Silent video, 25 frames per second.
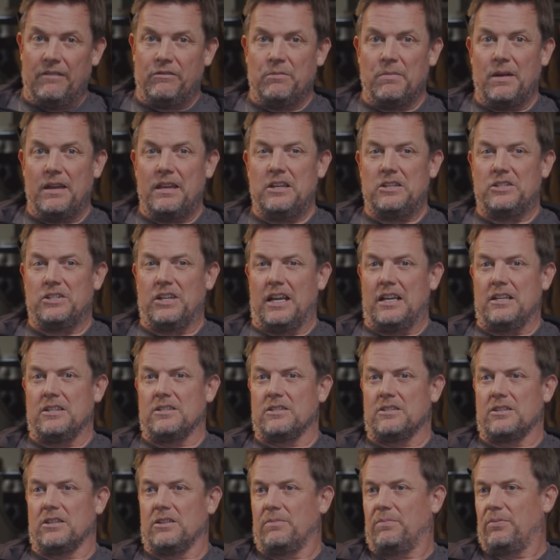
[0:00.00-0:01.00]
you made any
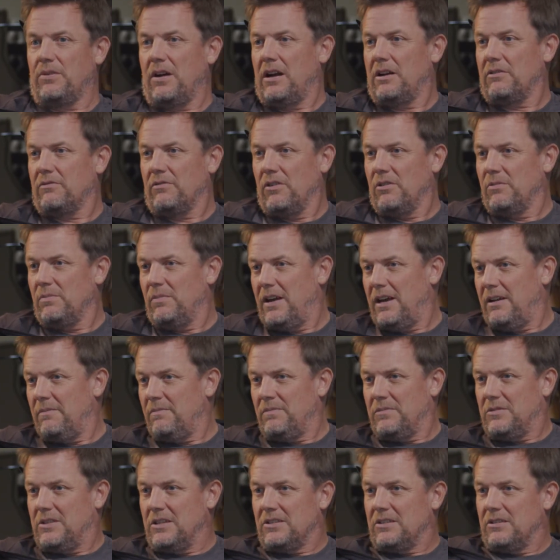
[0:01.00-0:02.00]
changes to the product
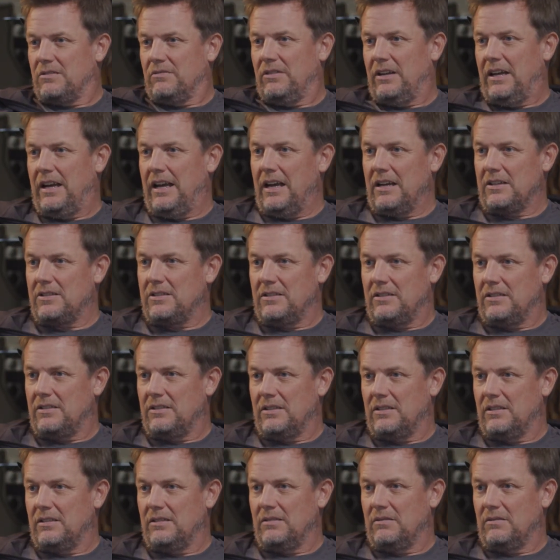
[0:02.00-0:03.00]
roadmap just in reaction
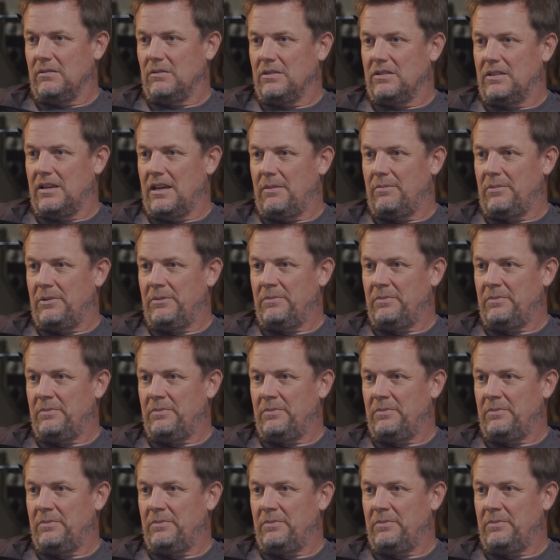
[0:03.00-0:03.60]
to what's happened?